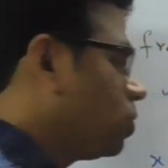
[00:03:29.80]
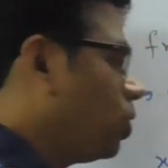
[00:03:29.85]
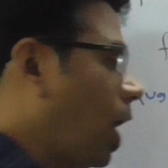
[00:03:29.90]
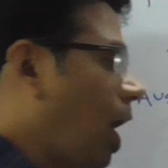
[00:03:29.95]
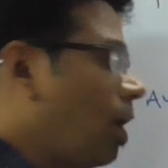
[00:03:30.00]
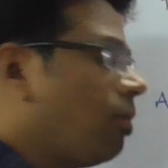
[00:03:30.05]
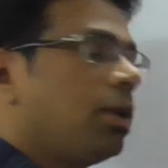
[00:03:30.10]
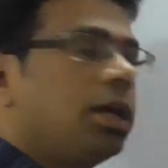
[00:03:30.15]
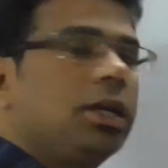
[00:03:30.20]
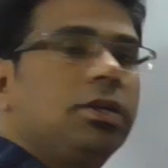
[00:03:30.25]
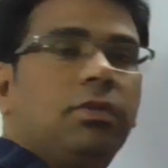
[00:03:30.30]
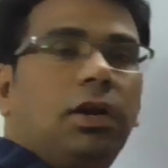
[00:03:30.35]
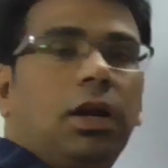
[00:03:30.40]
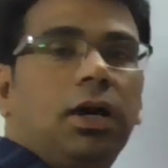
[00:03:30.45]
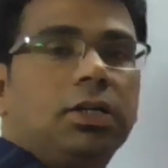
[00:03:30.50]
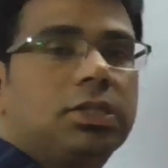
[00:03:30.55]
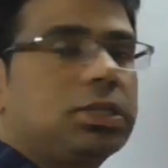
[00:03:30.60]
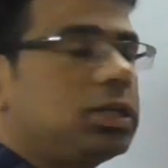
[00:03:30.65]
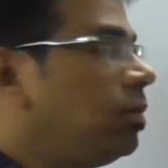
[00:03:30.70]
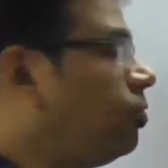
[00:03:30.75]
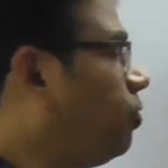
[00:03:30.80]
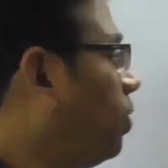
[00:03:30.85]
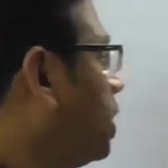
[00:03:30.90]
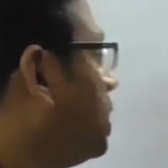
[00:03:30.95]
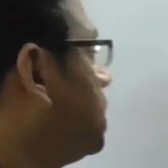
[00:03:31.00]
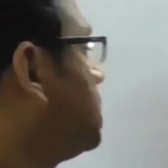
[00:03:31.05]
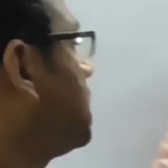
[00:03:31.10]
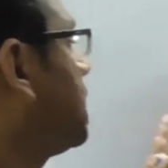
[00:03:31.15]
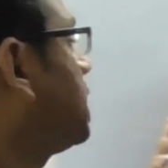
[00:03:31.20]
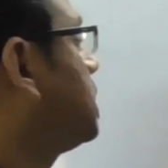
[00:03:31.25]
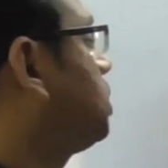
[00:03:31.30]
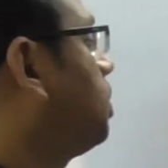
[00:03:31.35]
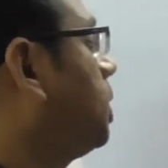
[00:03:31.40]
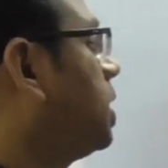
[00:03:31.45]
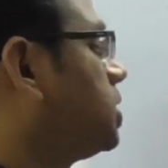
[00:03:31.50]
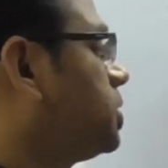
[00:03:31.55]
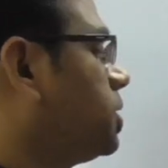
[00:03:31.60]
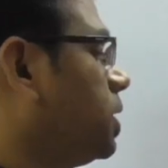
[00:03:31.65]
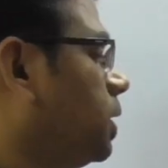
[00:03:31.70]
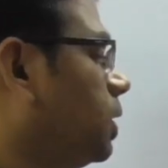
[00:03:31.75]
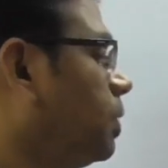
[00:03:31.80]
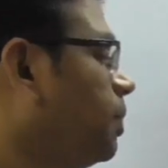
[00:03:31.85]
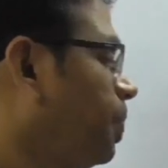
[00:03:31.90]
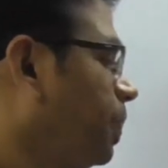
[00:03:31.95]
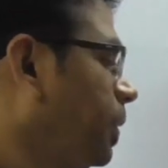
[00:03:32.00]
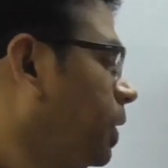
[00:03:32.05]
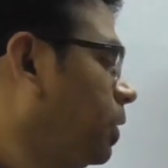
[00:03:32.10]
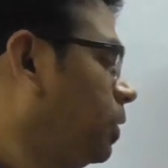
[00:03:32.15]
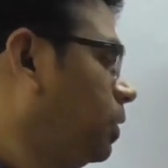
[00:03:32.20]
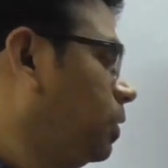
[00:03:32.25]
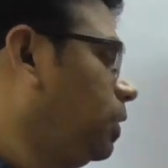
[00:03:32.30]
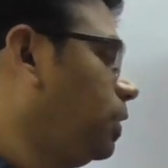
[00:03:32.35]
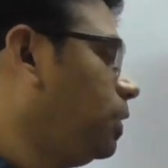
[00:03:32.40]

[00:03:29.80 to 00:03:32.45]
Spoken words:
So, average velocity for this expression